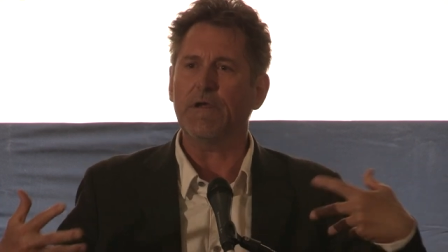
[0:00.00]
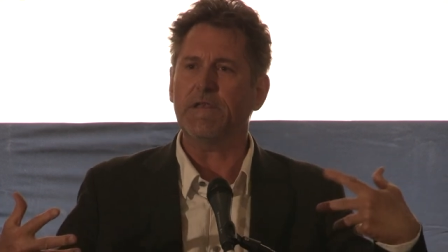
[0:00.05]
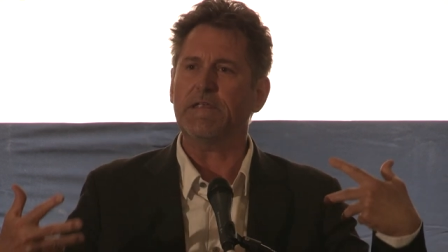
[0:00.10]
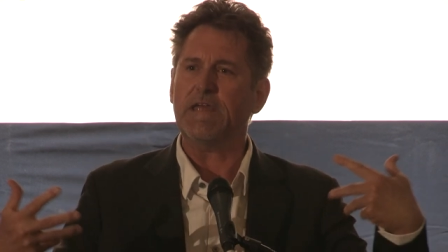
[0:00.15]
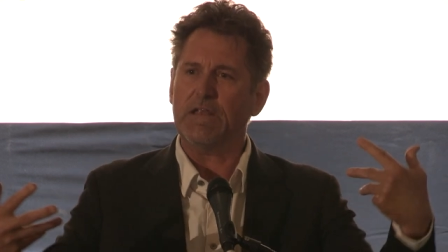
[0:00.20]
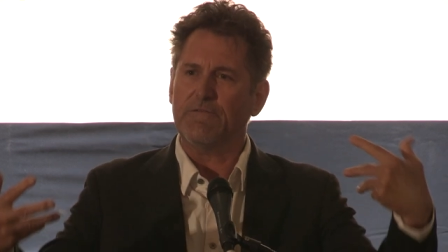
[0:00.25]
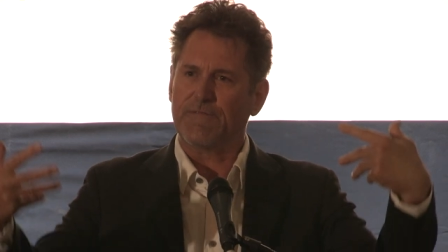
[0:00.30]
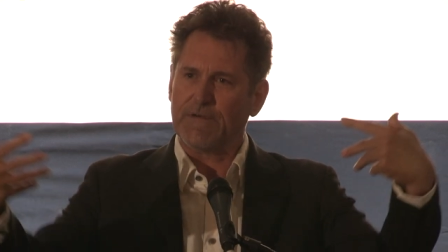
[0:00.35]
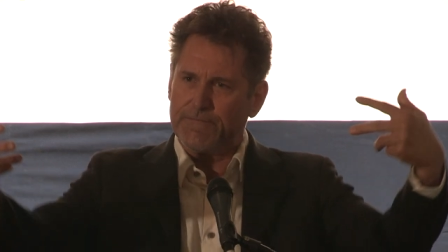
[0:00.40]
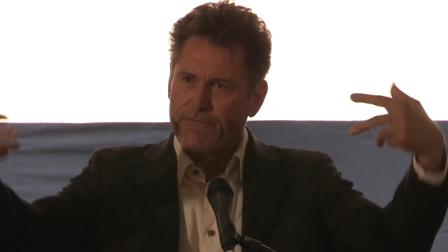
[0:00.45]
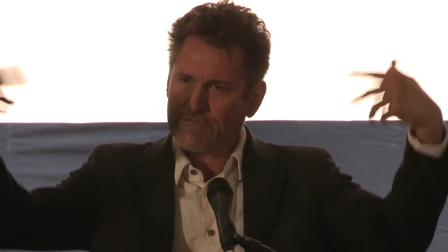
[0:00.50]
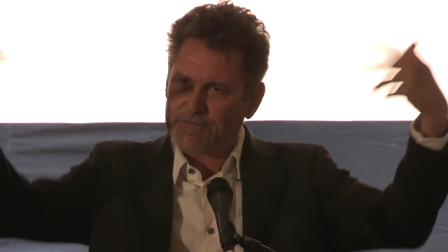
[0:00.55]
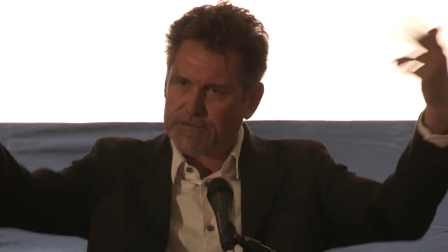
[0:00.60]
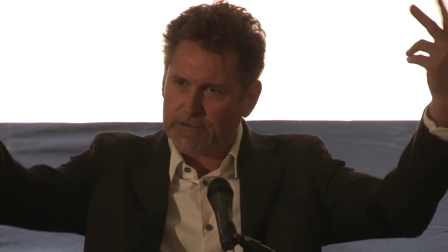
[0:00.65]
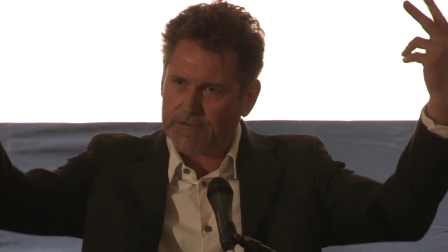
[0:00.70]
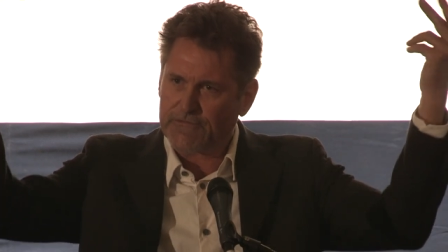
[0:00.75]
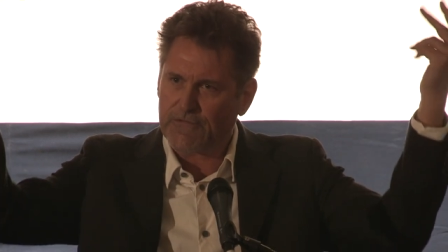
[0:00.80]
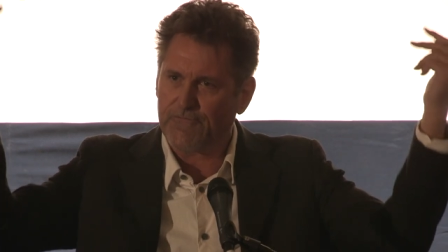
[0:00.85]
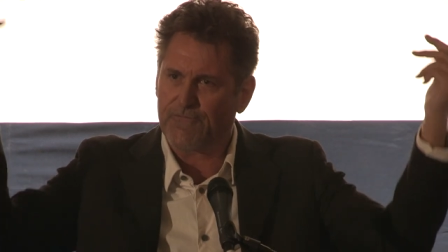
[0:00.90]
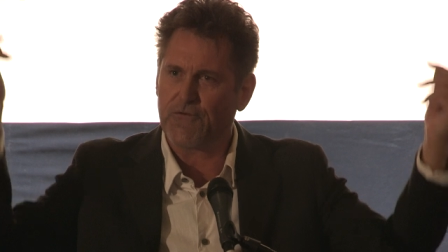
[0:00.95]
We need
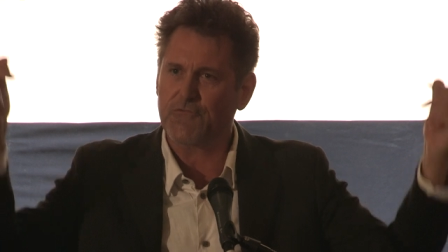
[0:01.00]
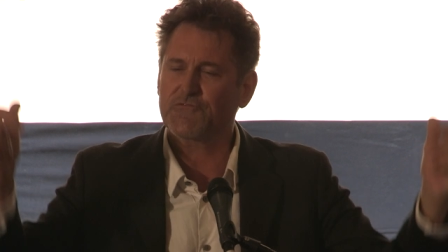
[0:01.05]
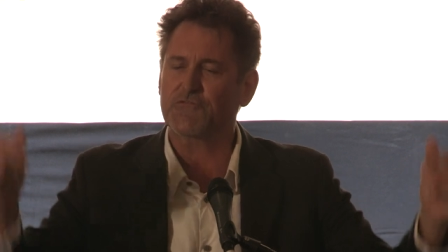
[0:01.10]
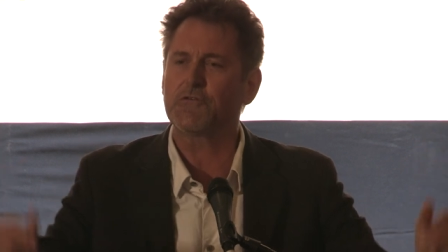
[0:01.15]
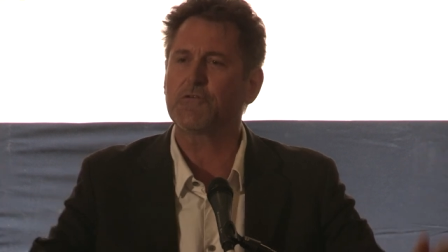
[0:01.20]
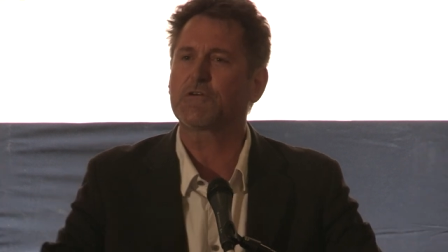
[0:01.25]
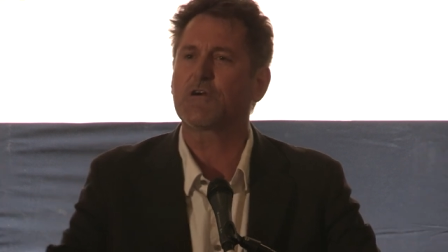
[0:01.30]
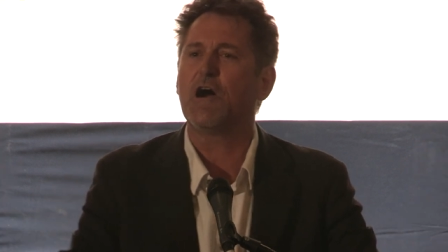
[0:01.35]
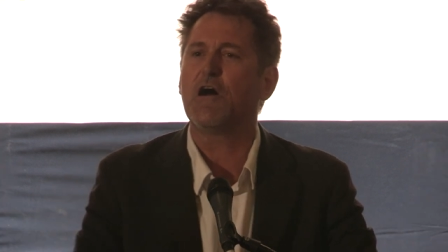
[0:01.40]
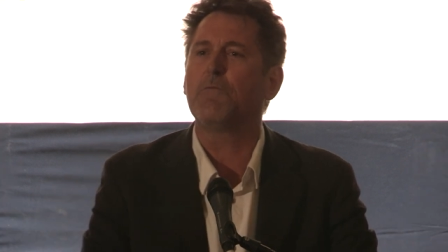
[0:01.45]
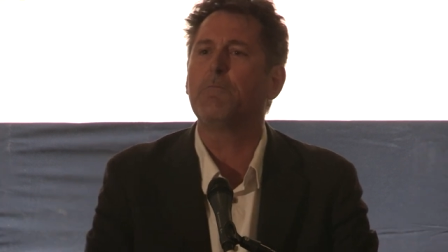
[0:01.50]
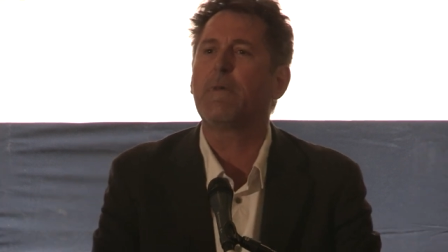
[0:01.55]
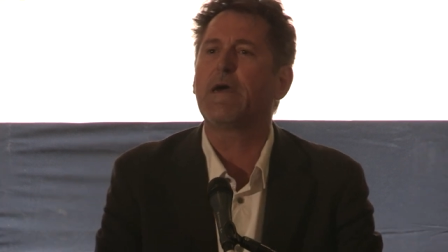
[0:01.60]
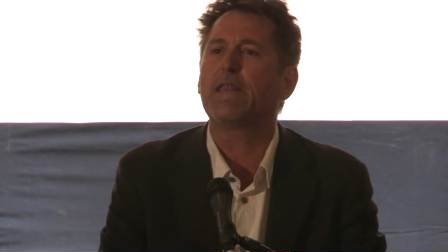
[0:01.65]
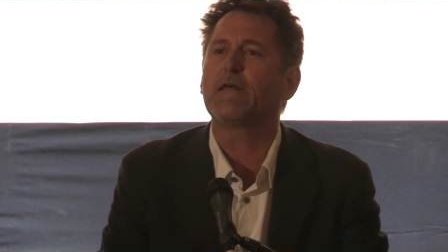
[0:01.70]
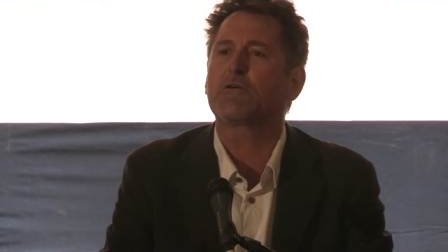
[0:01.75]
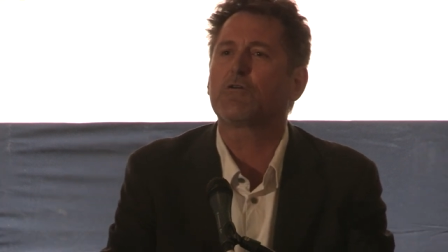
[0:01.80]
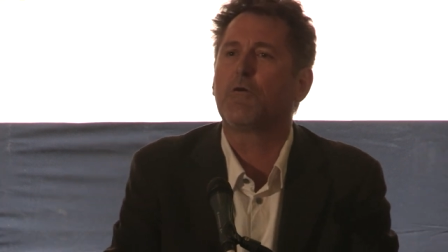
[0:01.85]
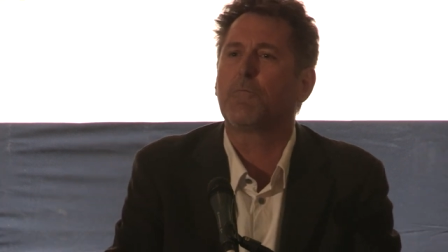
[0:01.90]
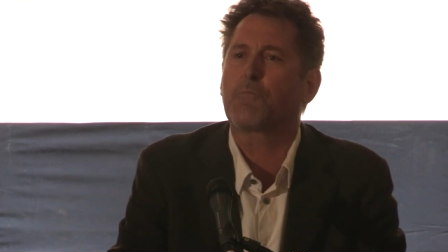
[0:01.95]
vivisection for so-called
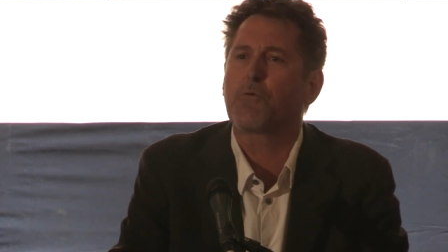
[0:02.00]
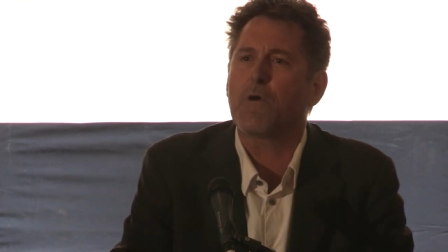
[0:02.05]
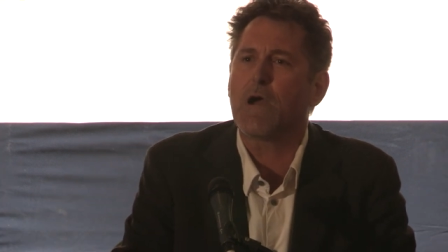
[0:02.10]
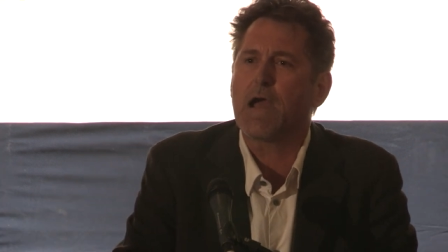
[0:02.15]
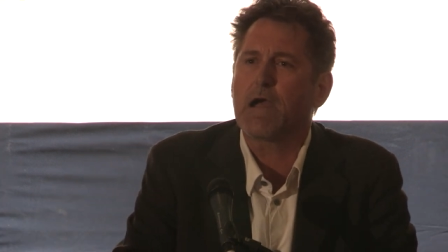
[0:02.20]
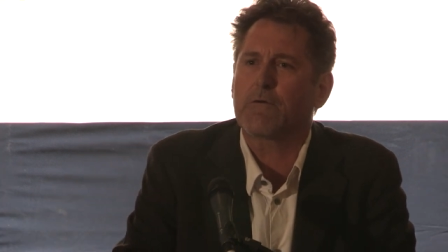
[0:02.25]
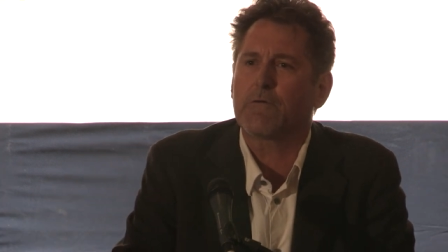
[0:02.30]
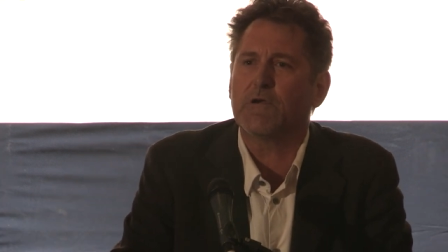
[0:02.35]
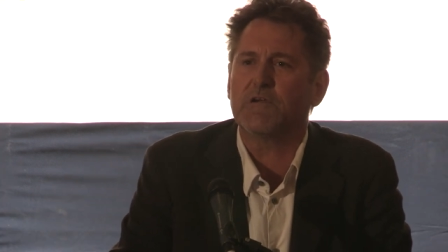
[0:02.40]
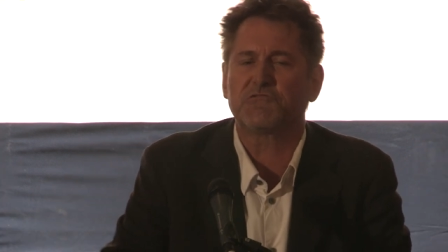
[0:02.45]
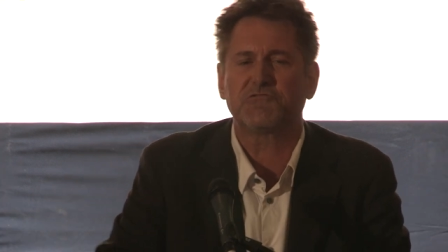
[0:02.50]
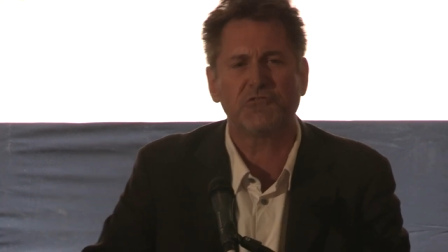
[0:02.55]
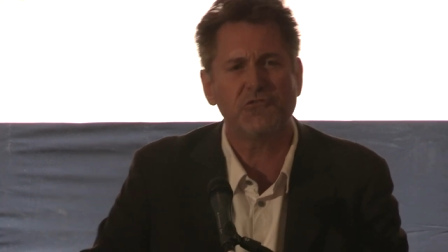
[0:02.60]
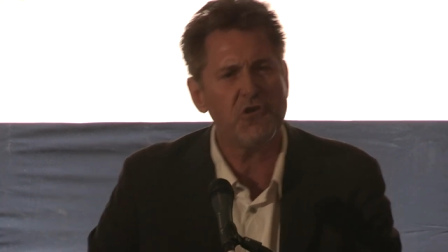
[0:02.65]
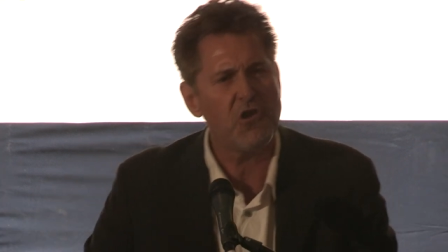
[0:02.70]
medical progress.